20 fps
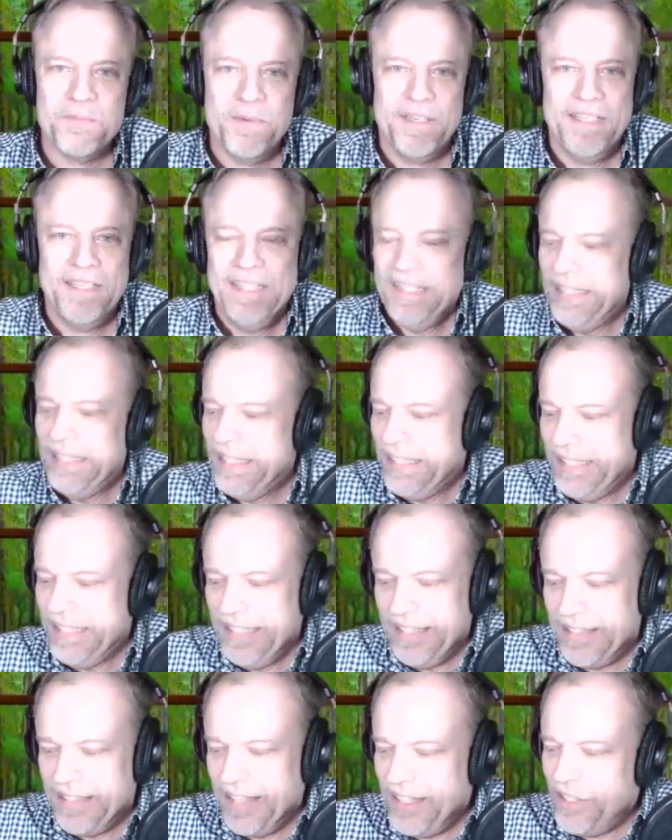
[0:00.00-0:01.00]
But
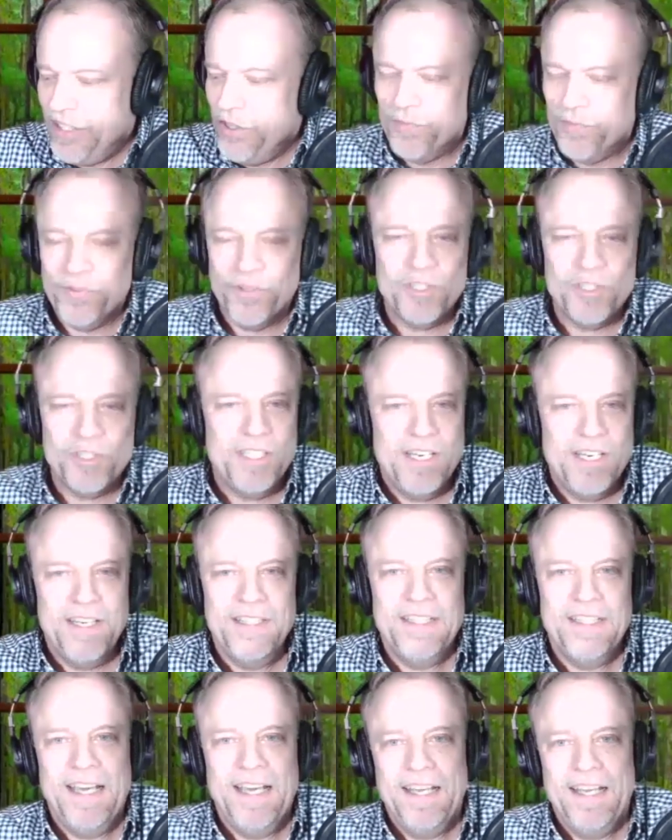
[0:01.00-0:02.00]
thank you for
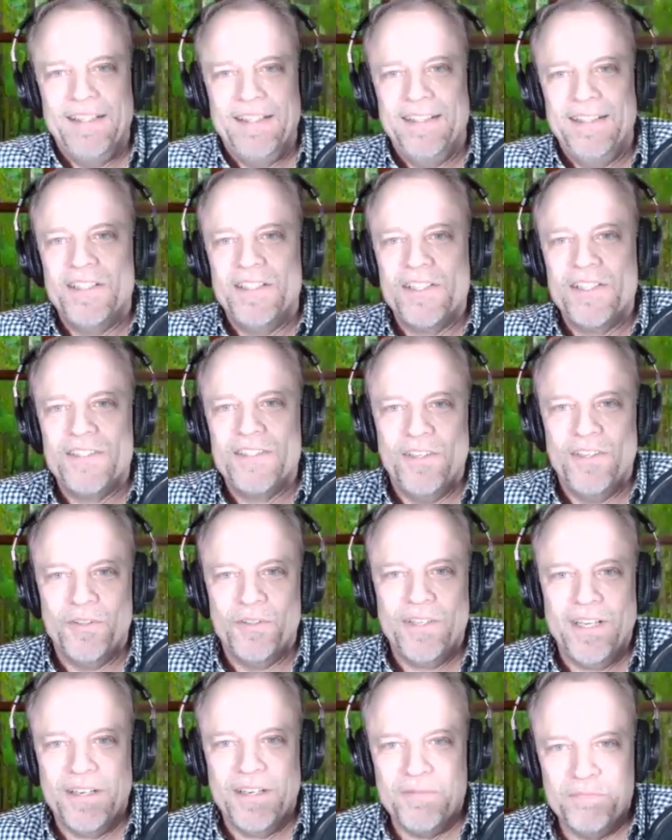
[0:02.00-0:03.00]
sharing that and just, you know,
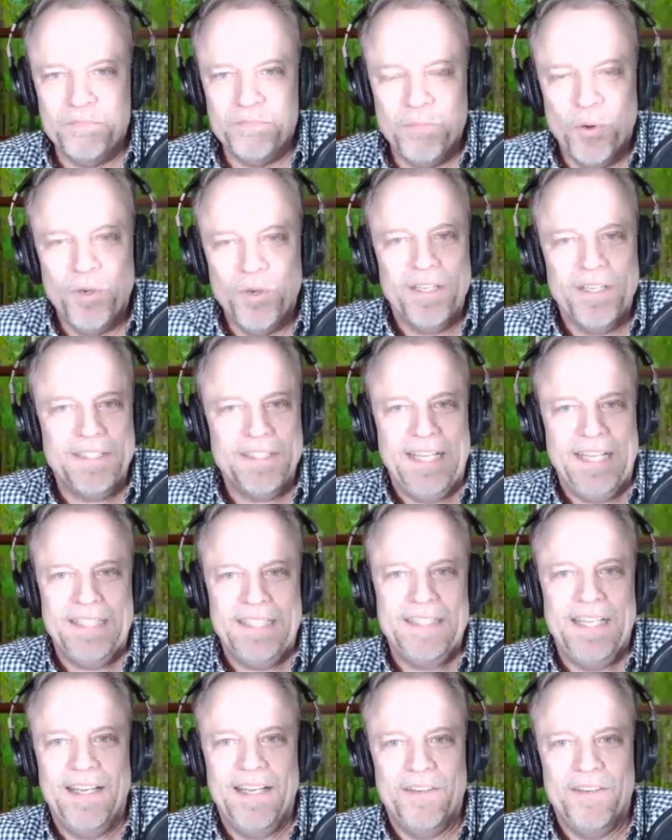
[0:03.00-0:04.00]
kind of boiling that
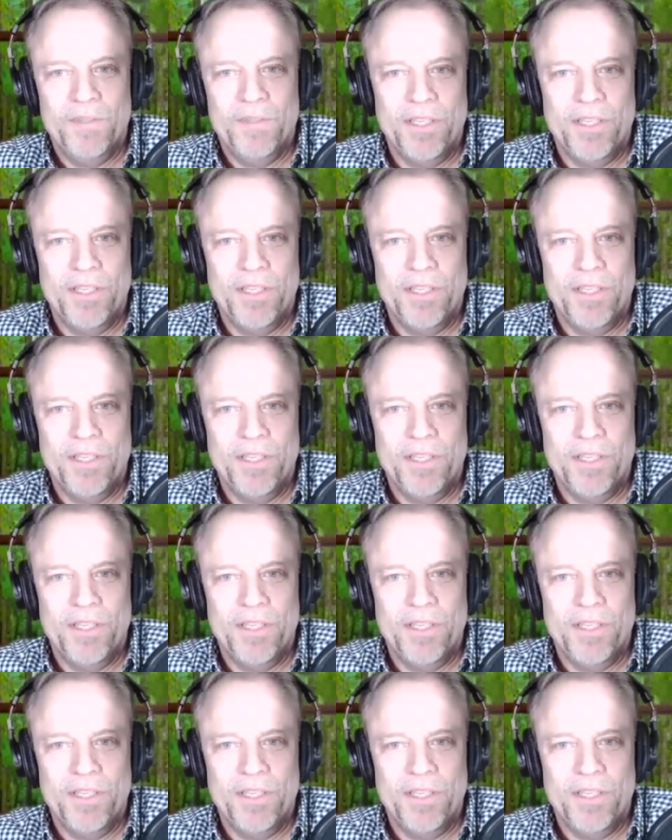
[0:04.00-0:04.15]
down and really